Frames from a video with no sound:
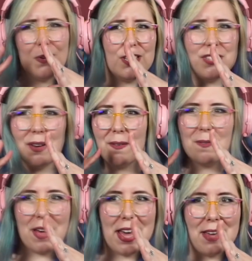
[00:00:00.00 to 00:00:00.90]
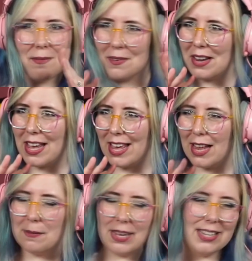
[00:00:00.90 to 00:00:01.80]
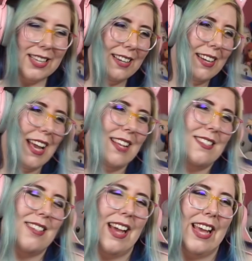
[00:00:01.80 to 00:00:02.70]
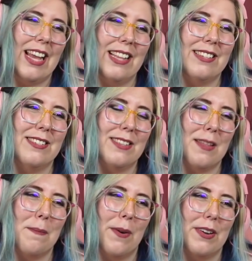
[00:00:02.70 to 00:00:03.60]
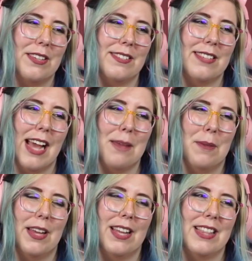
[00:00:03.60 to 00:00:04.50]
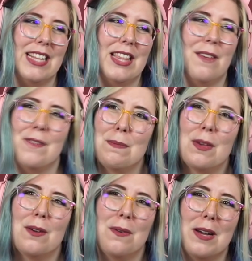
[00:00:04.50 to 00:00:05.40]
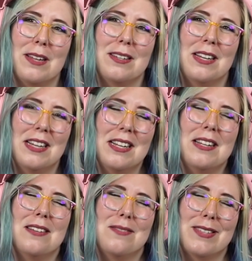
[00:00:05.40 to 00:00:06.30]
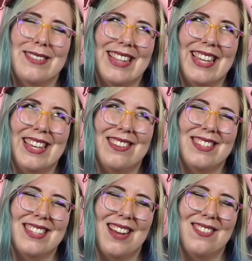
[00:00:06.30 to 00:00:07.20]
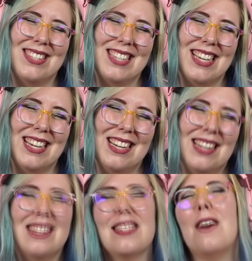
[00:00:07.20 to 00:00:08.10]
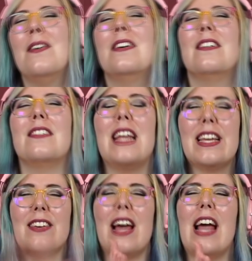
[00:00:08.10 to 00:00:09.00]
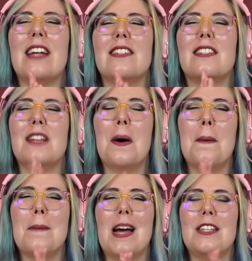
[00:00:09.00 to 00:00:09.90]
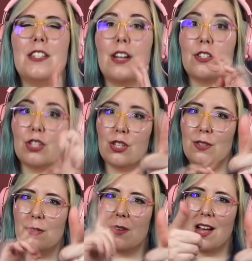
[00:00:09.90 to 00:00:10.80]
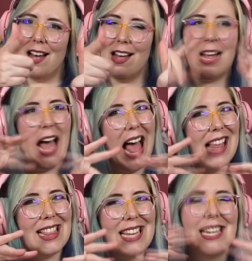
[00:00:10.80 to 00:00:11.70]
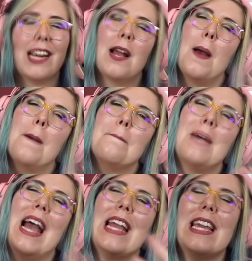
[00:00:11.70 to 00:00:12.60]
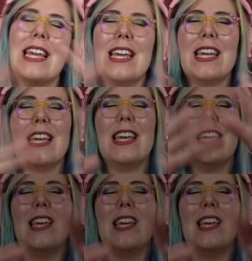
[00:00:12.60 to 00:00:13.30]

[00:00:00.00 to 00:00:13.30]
was your favorite. I'm kind of curious. I gotta listen to them more to decide, but I think the Amphibia one was really cute. So we'll see. So thank you guys so much, and I'll see you all later. Bye!